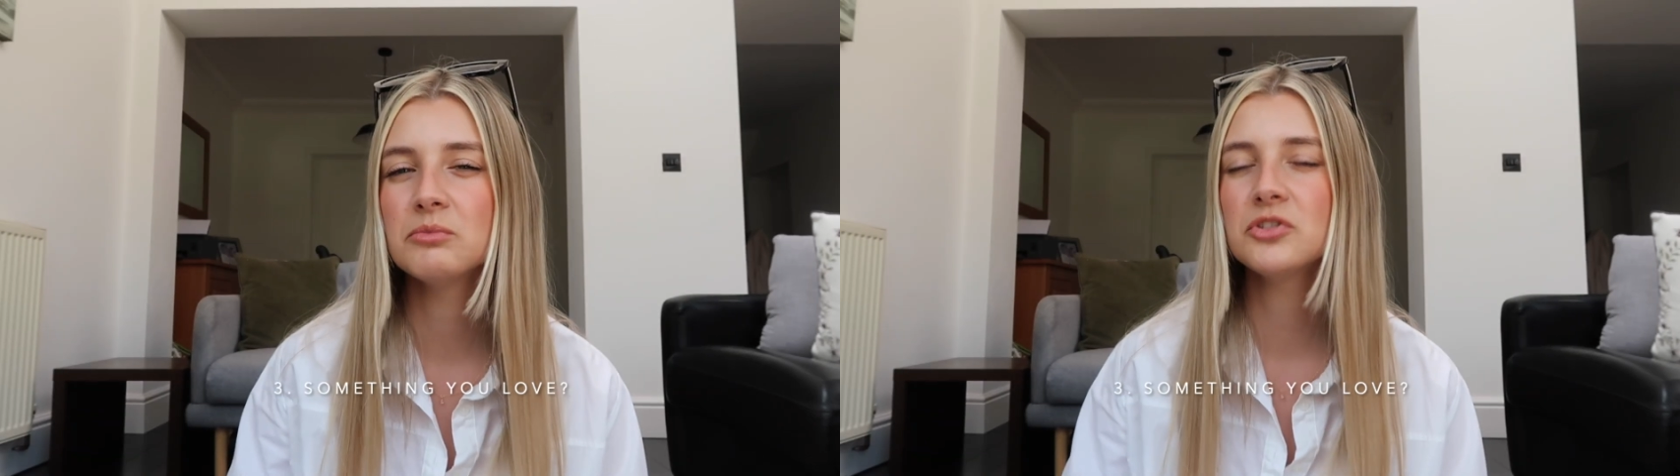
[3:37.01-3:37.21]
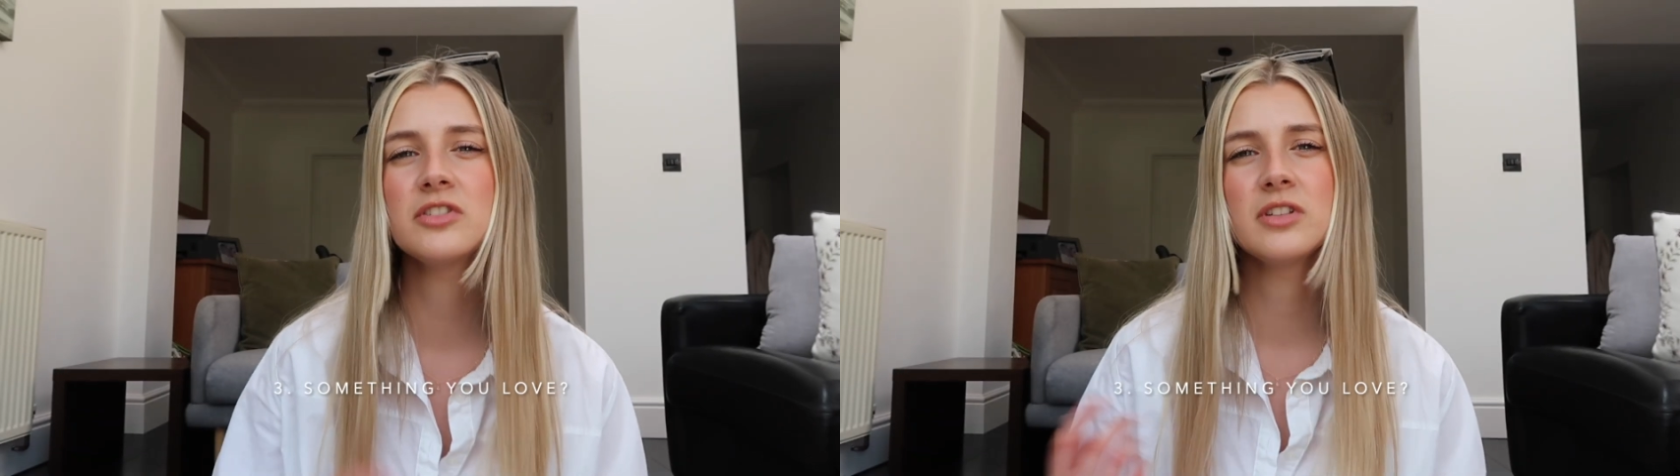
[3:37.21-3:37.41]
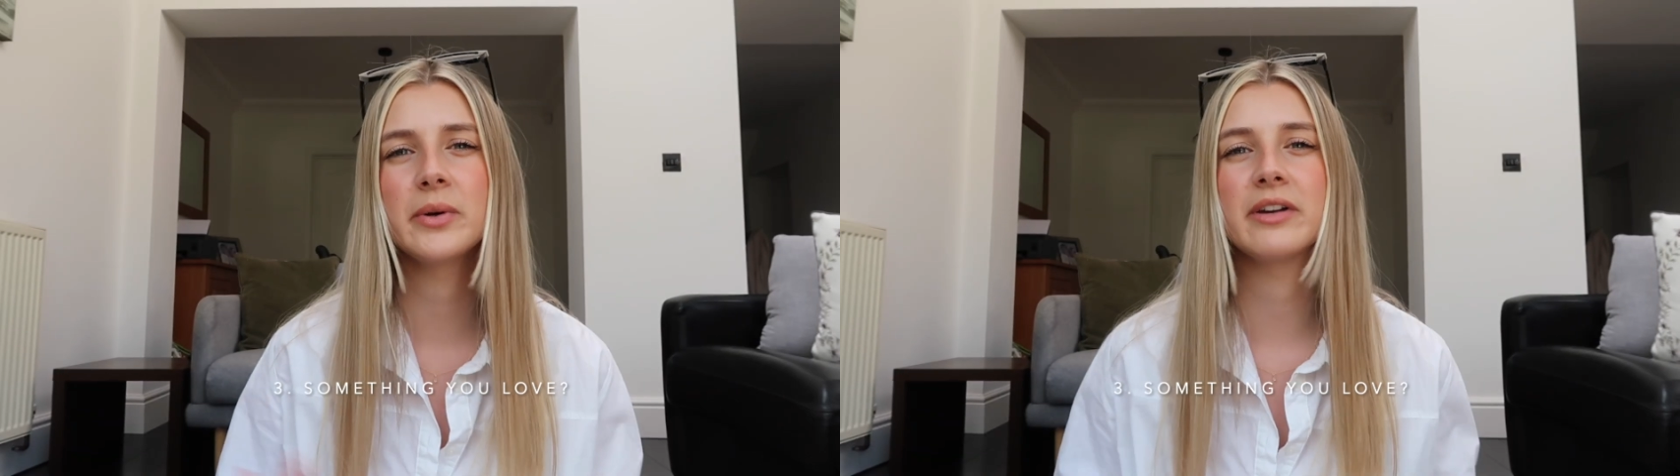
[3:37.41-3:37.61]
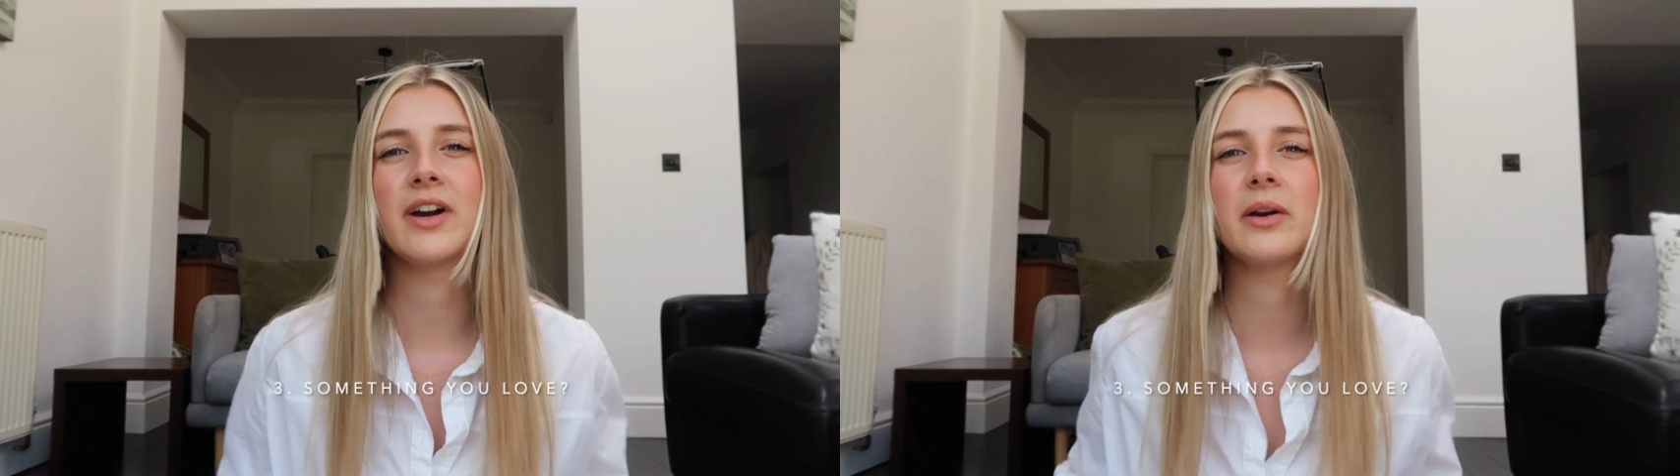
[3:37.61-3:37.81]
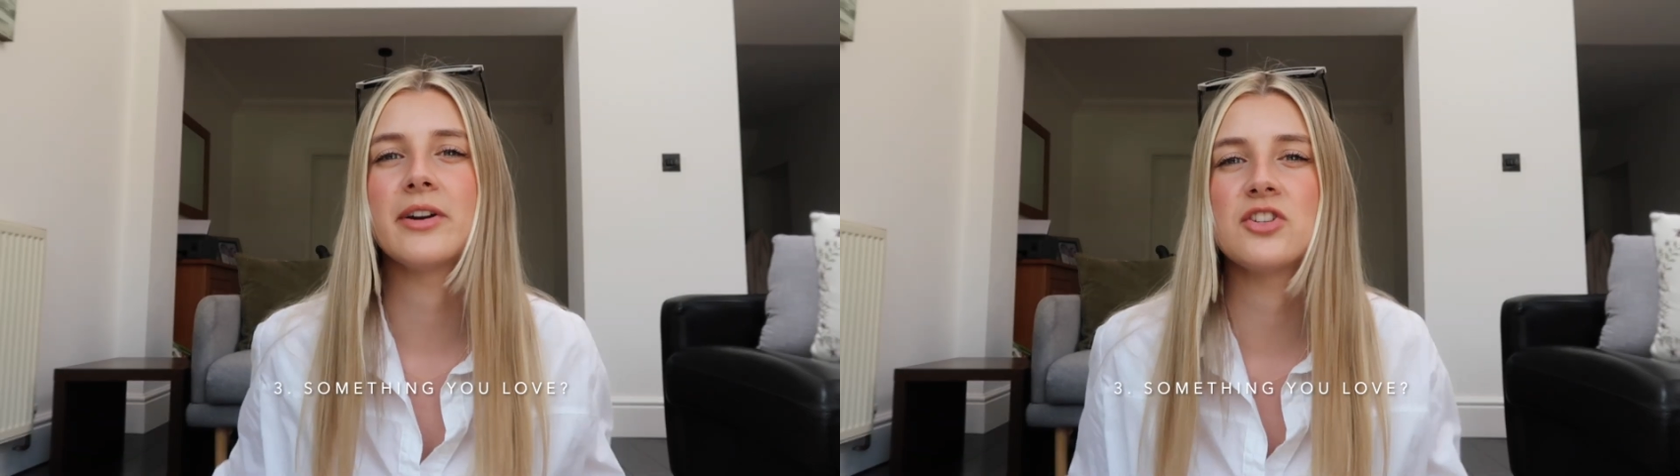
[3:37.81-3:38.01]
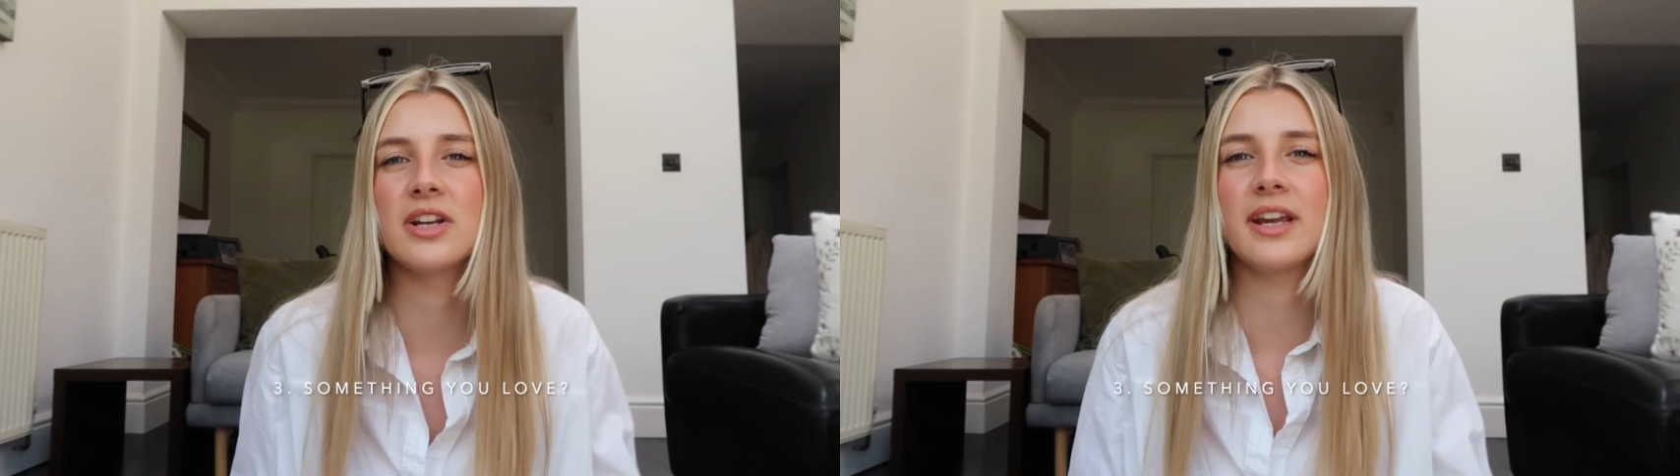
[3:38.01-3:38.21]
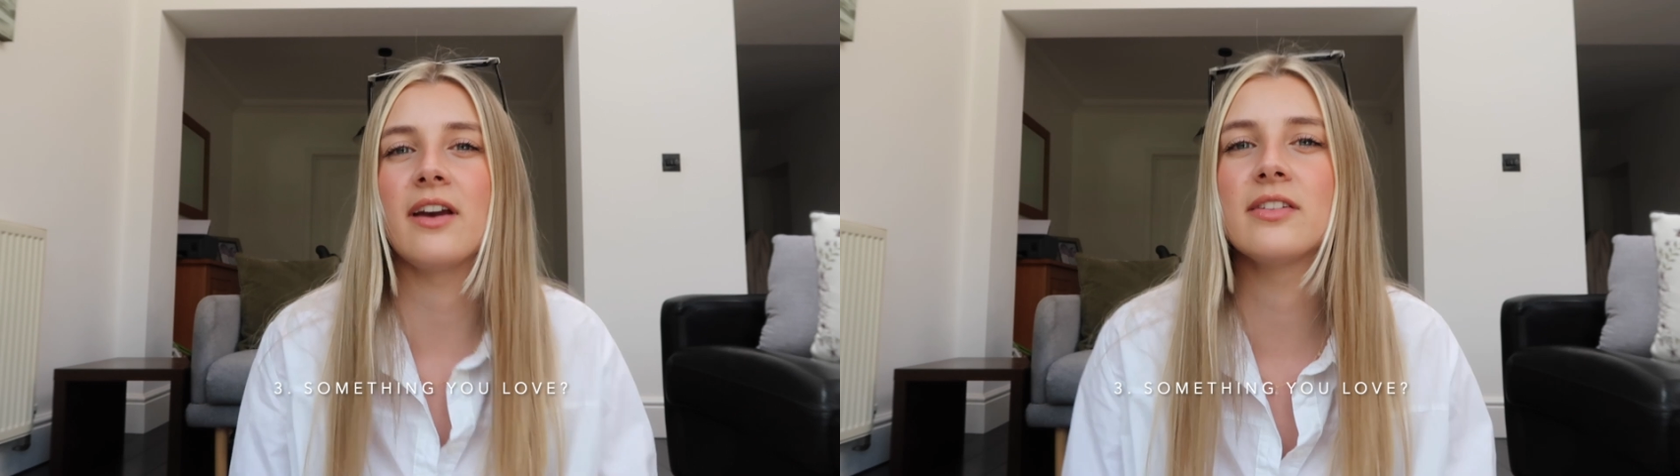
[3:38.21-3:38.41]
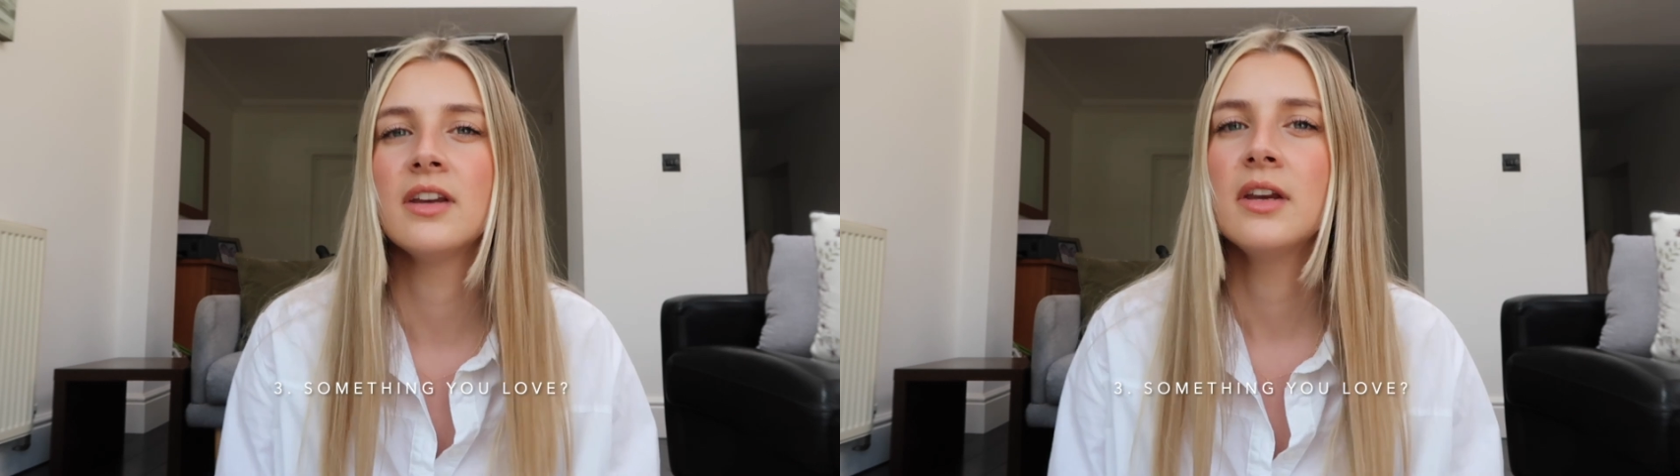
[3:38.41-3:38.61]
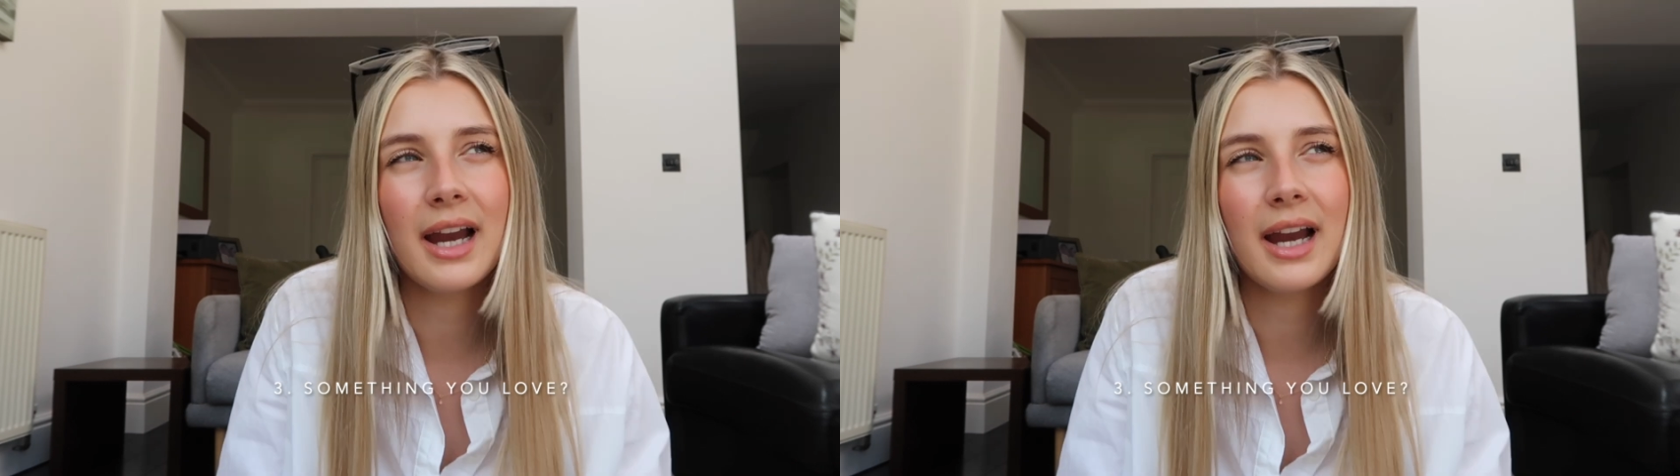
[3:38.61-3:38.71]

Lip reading: It's just a quick fire question, I guess.